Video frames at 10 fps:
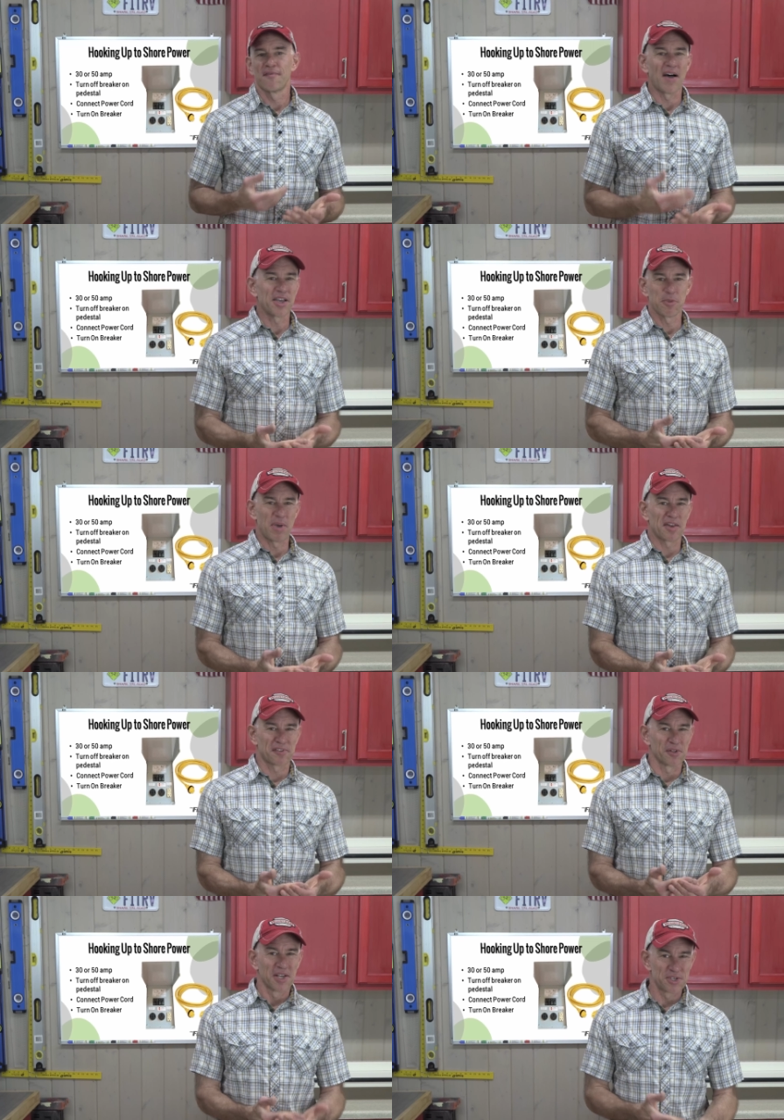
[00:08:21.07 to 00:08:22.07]
find the
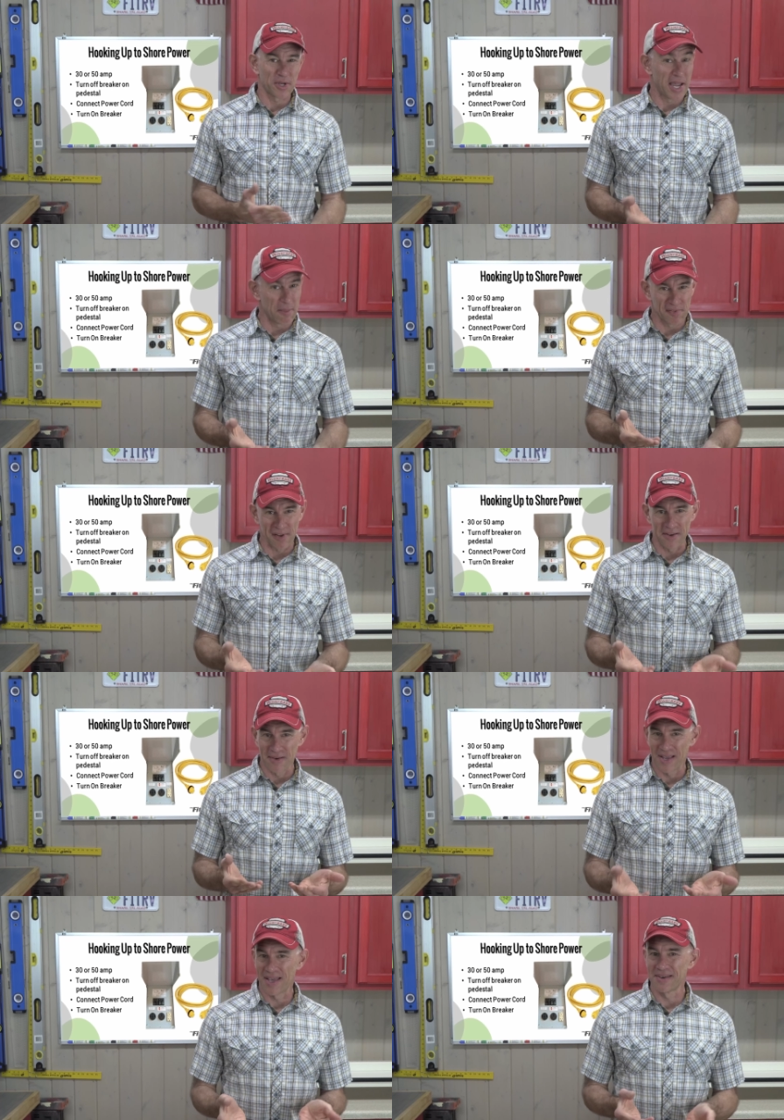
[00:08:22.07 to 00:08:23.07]
pedestal at your campsite.
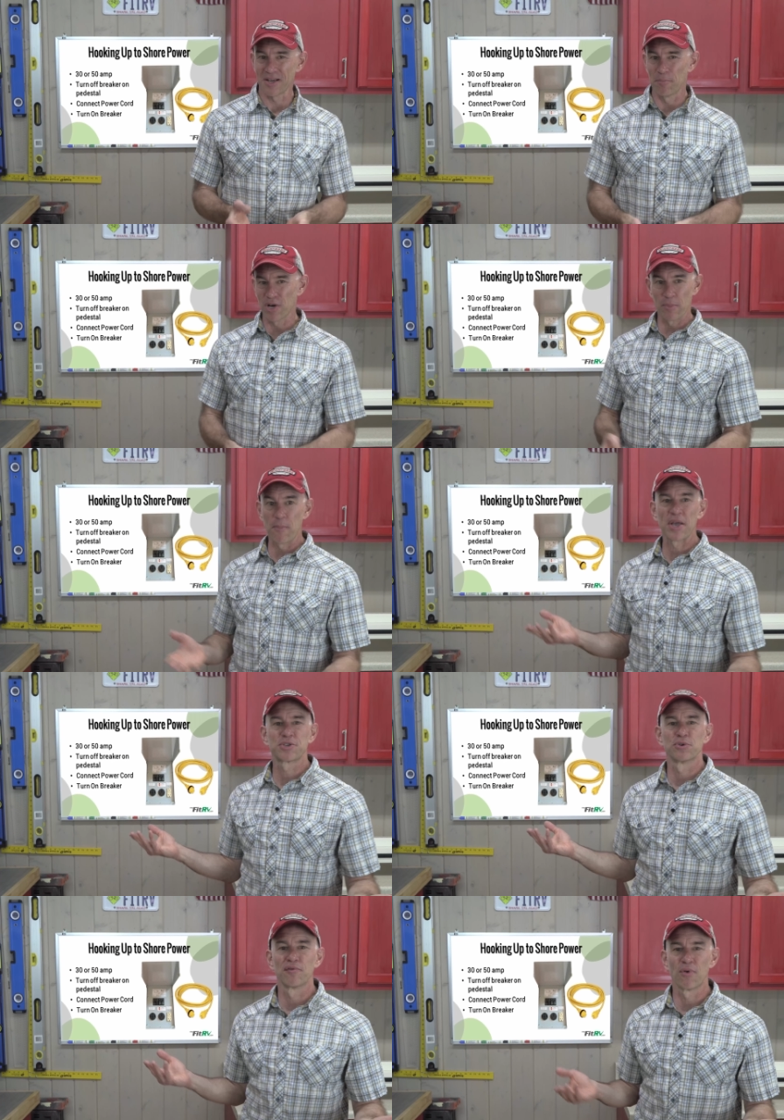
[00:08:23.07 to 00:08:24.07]
And I'll put up a
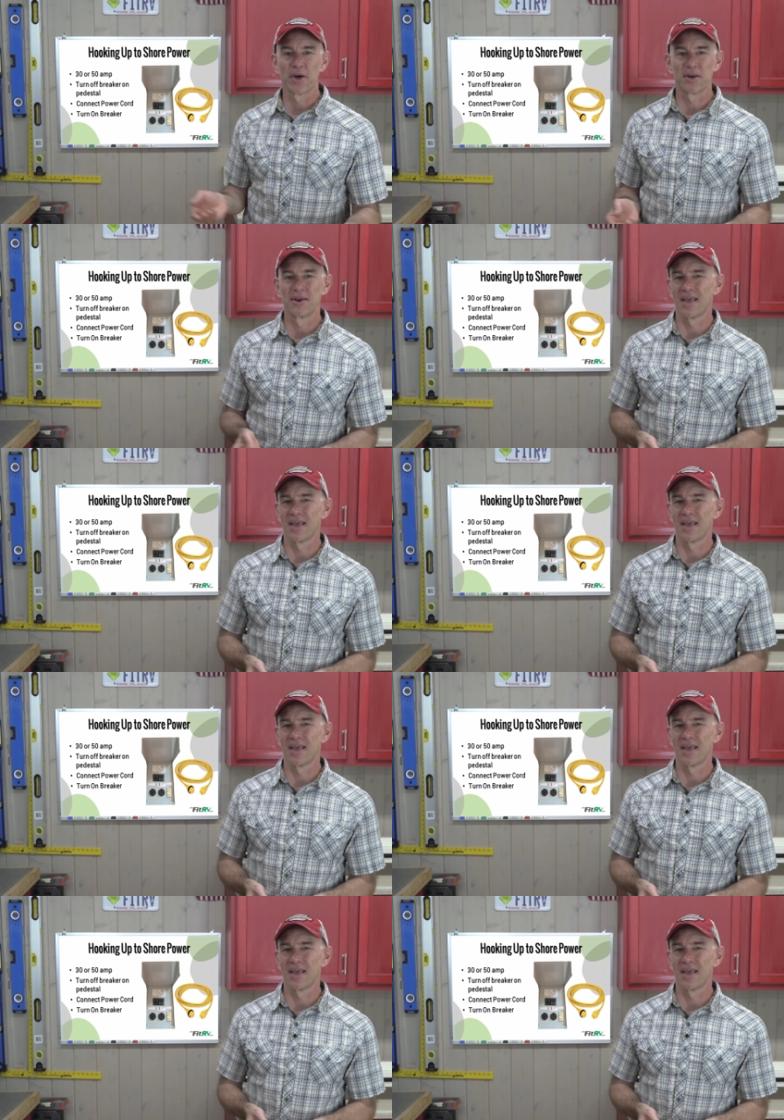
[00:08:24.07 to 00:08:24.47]
picture of one,